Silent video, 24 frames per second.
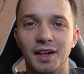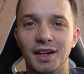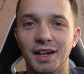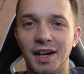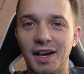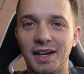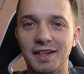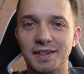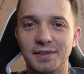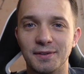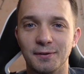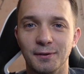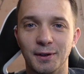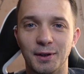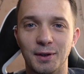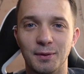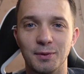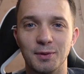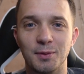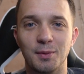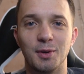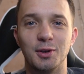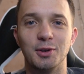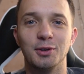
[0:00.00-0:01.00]
Hey guys, welcome
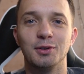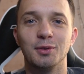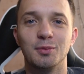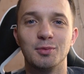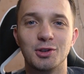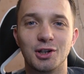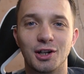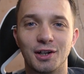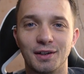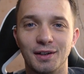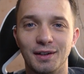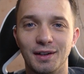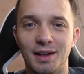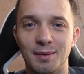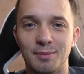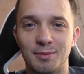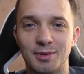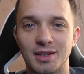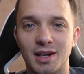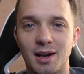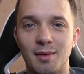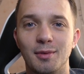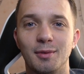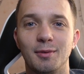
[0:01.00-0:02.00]
to my YouTube channel, I'm
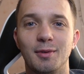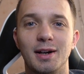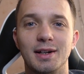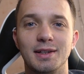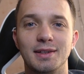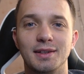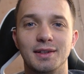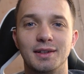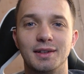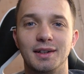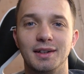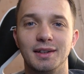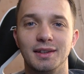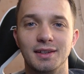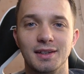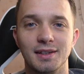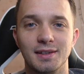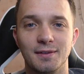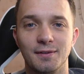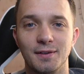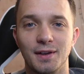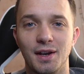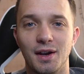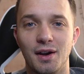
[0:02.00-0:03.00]
Scamadviser and
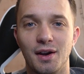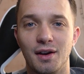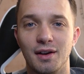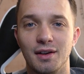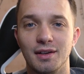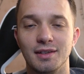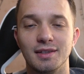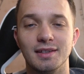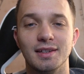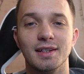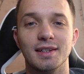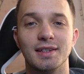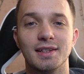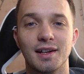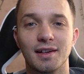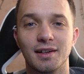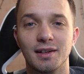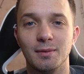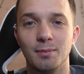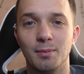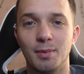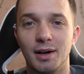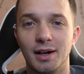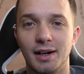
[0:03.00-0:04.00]
this video is the
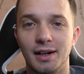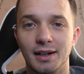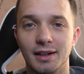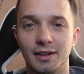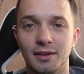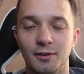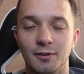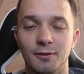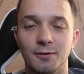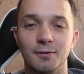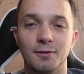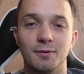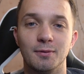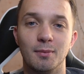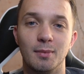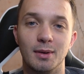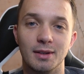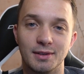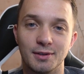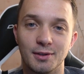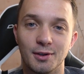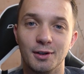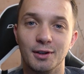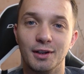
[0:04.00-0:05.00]
second part of
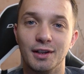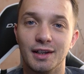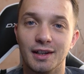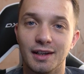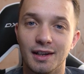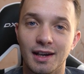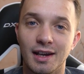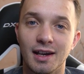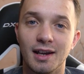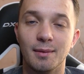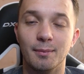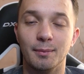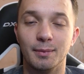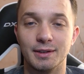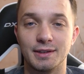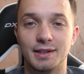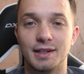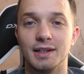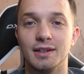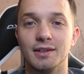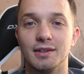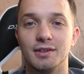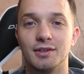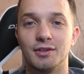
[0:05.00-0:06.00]
Bazoli
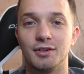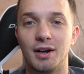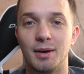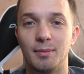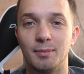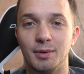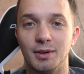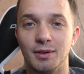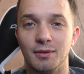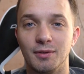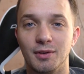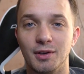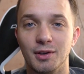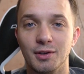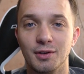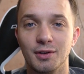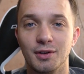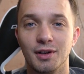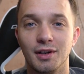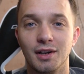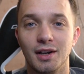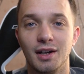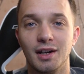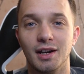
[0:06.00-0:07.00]
mosquito trap
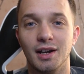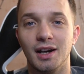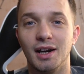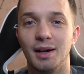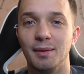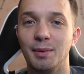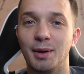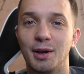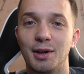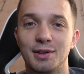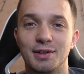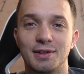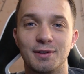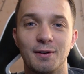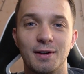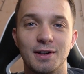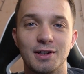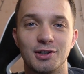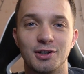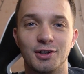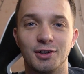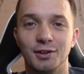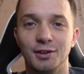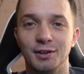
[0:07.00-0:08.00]
review uh, because
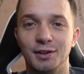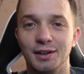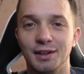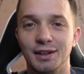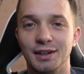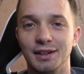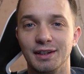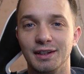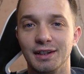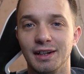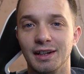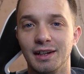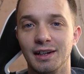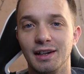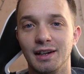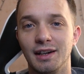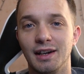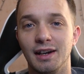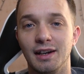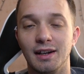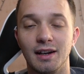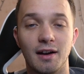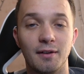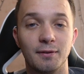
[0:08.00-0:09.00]
eventually
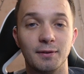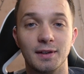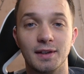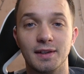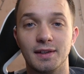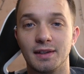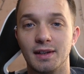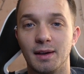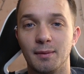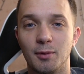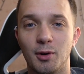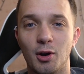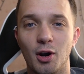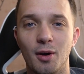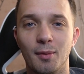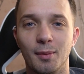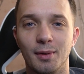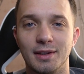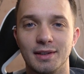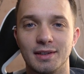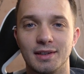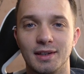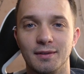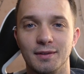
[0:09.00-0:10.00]
and after some
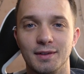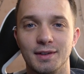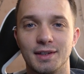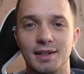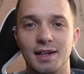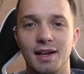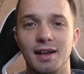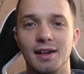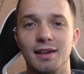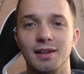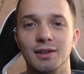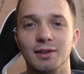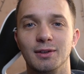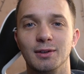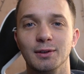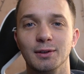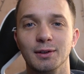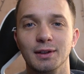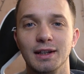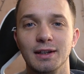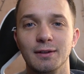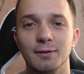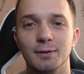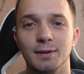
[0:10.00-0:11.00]
comments I've decided to
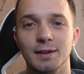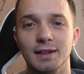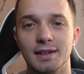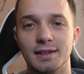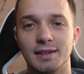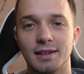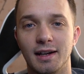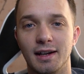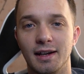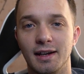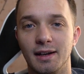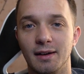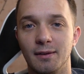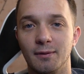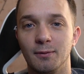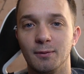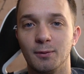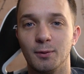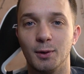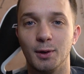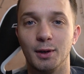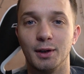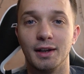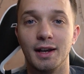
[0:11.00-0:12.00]
leave this item
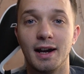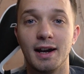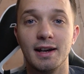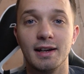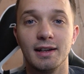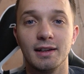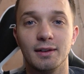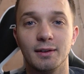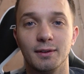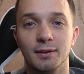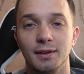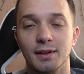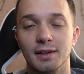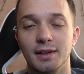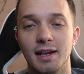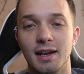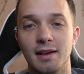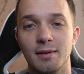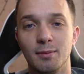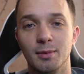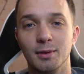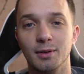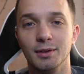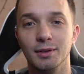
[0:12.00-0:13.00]
for a night on the
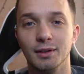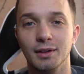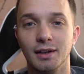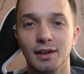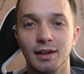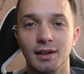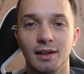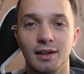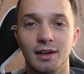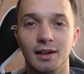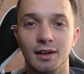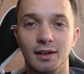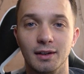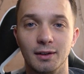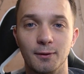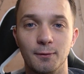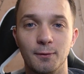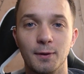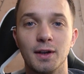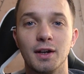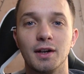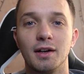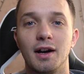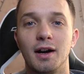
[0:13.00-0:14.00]
table uh, to
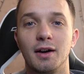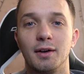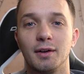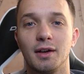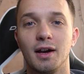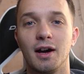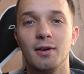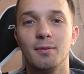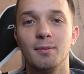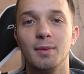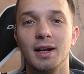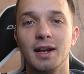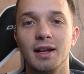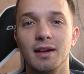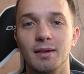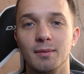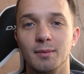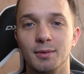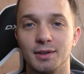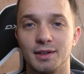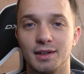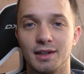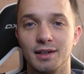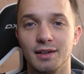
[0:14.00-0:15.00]
figure out how many
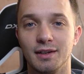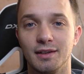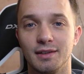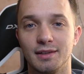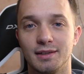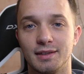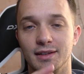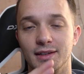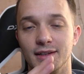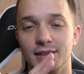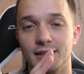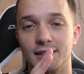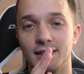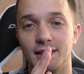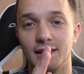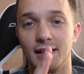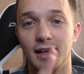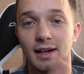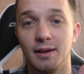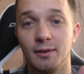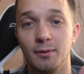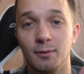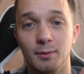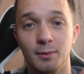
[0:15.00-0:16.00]
mosquitoes this
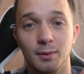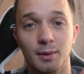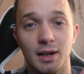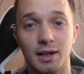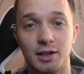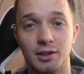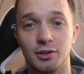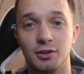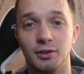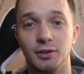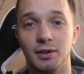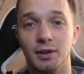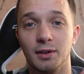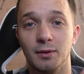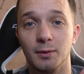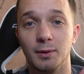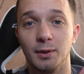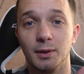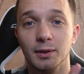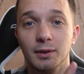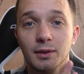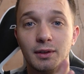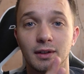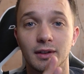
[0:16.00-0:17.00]
item actually
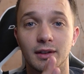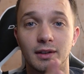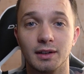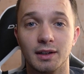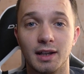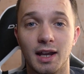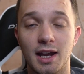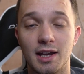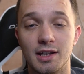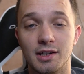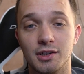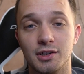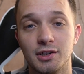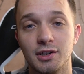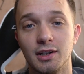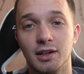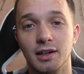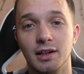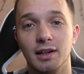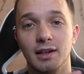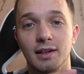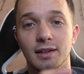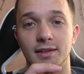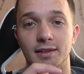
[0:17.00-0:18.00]
will catch
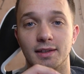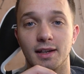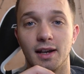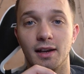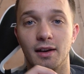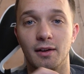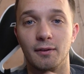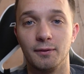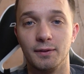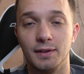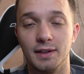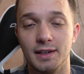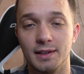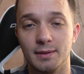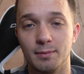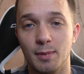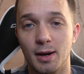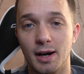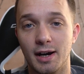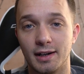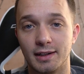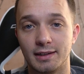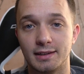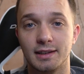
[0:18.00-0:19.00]
inside of this
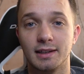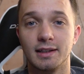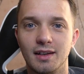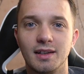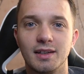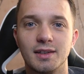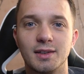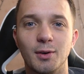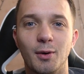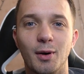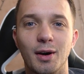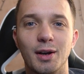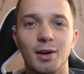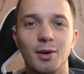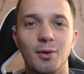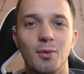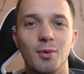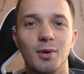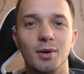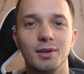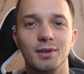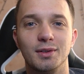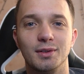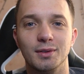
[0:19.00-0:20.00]
box. So I don't
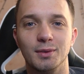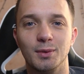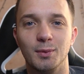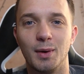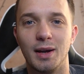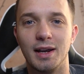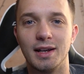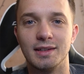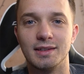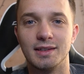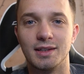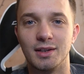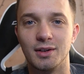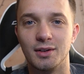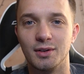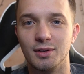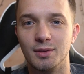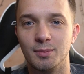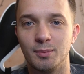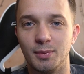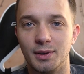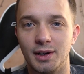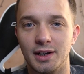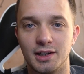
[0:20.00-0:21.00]
want to waste
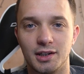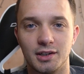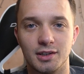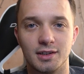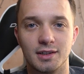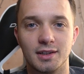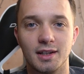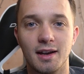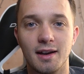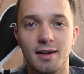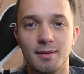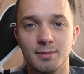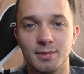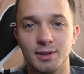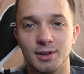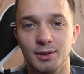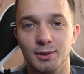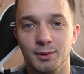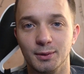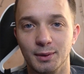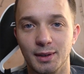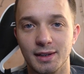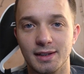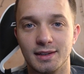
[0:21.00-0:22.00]
your precious time
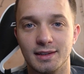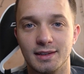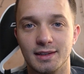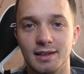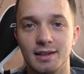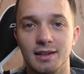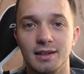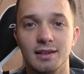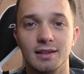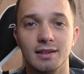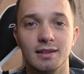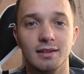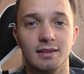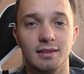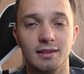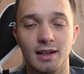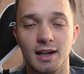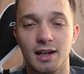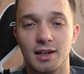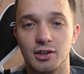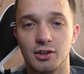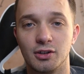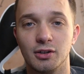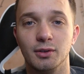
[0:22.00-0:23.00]
so let's see the
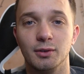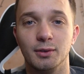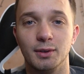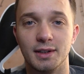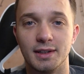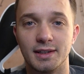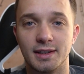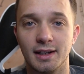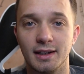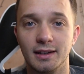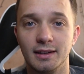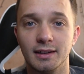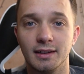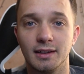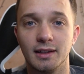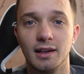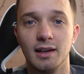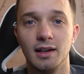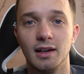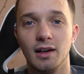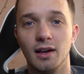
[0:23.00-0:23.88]
actual result